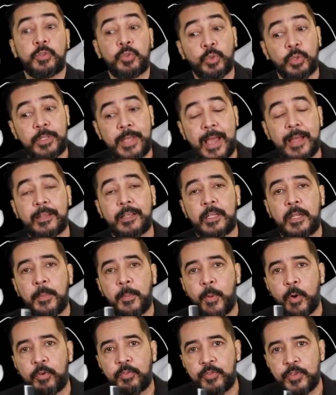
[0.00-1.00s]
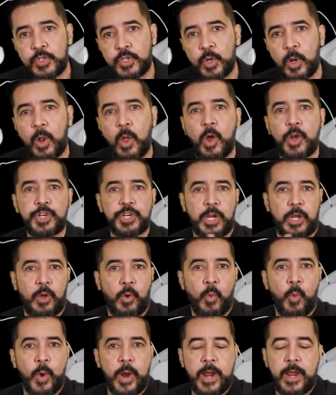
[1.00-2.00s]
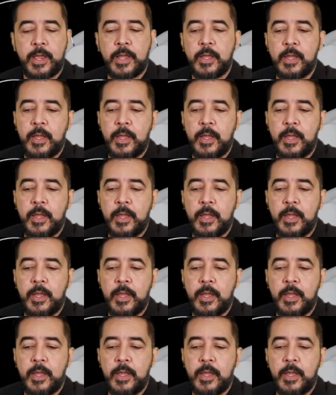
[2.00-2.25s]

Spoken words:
do that in a more physiological way.